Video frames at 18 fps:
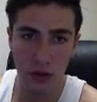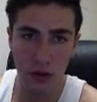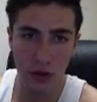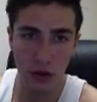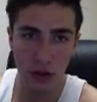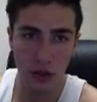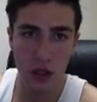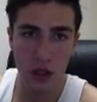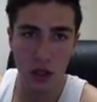
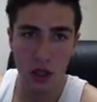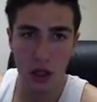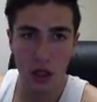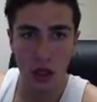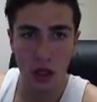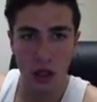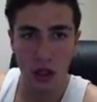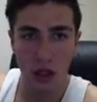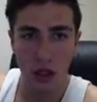Yeah, so
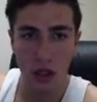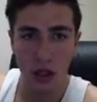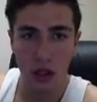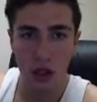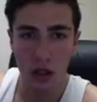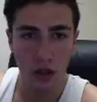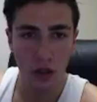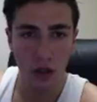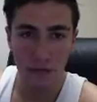basically these are
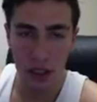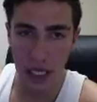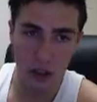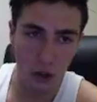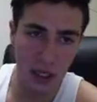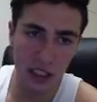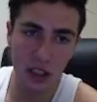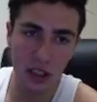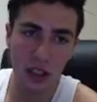all the
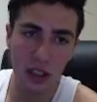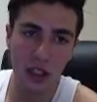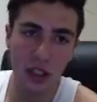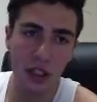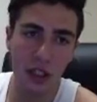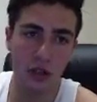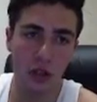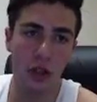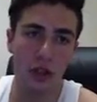sizes.
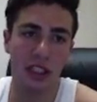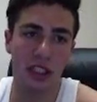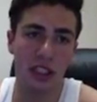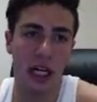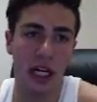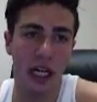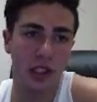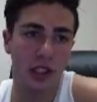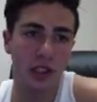
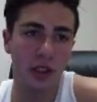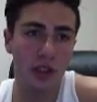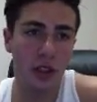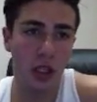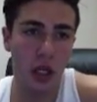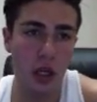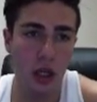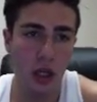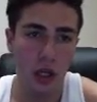So
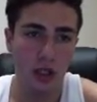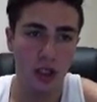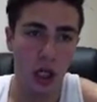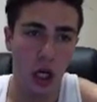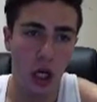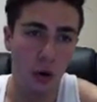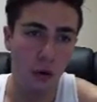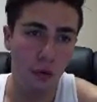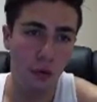4,
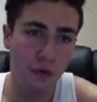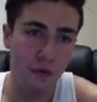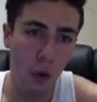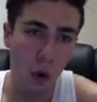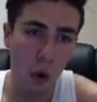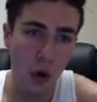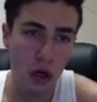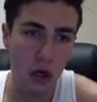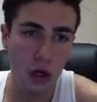it's
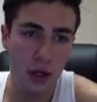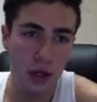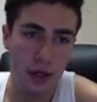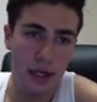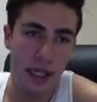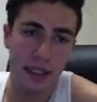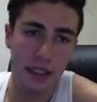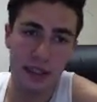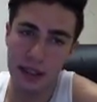not there
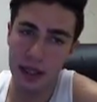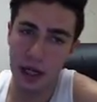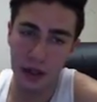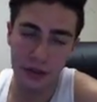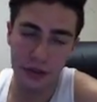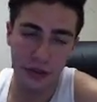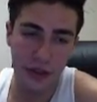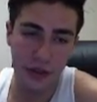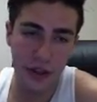anymore.
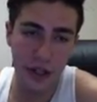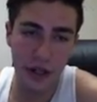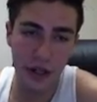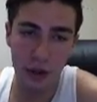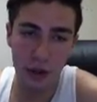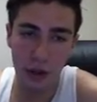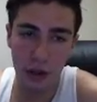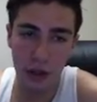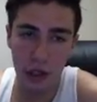4's
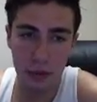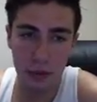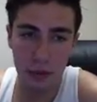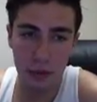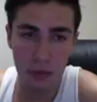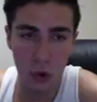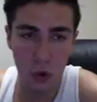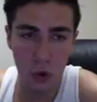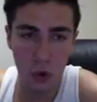gone.
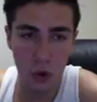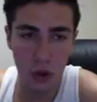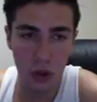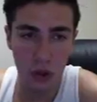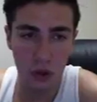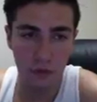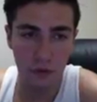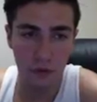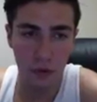4.5
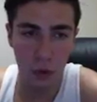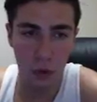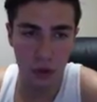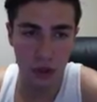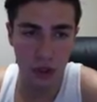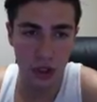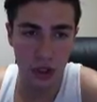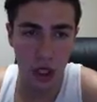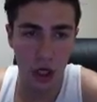gone.
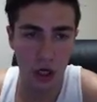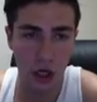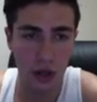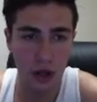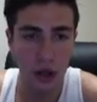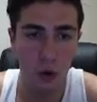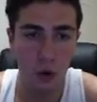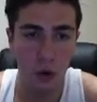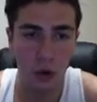5
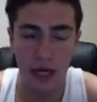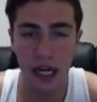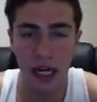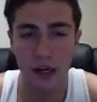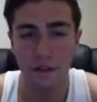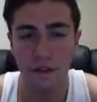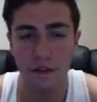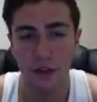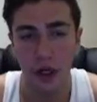gone.
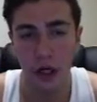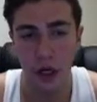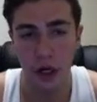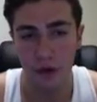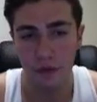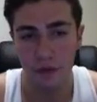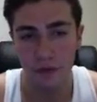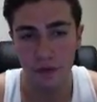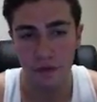
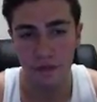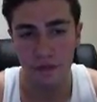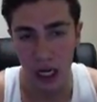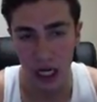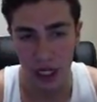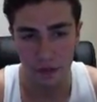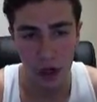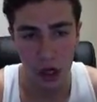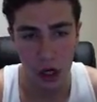
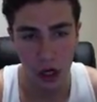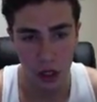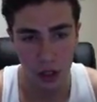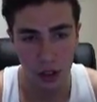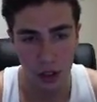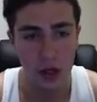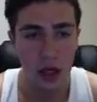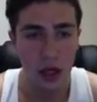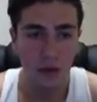5.5
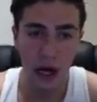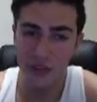gone.